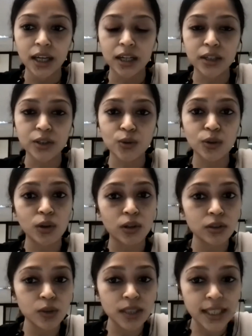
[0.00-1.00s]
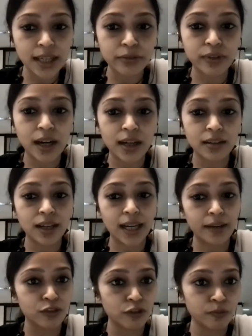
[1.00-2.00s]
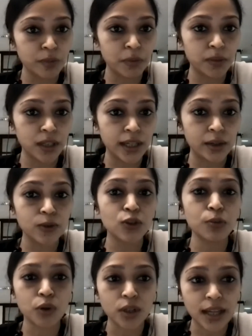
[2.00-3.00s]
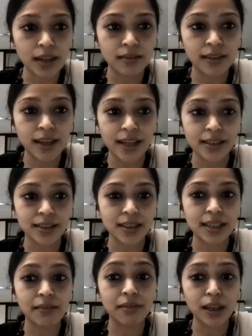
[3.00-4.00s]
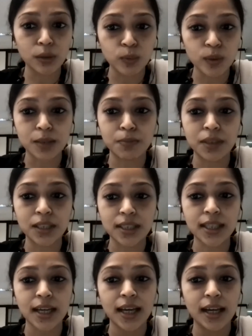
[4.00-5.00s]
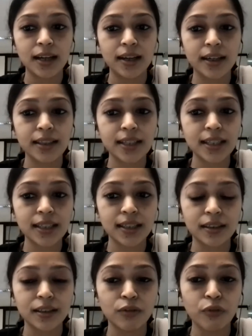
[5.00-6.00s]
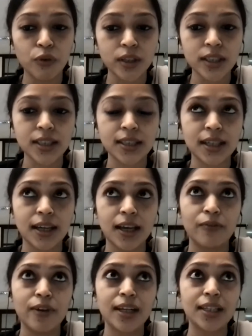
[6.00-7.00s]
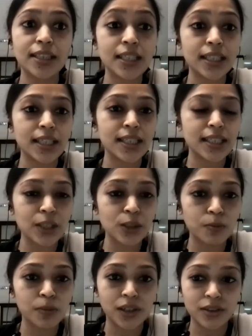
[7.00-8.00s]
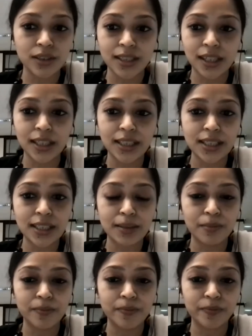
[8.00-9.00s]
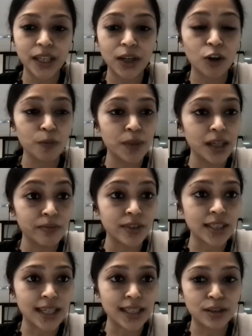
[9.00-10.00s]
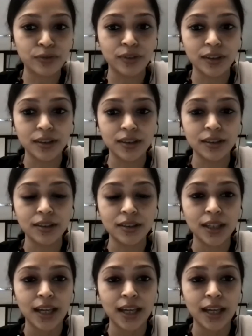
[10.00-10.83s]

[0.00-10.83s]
So in order to safeguard the lives of people and also to protect the assets and the investments, I think the focus wherein cities need to build resilience cannot be emphasized further.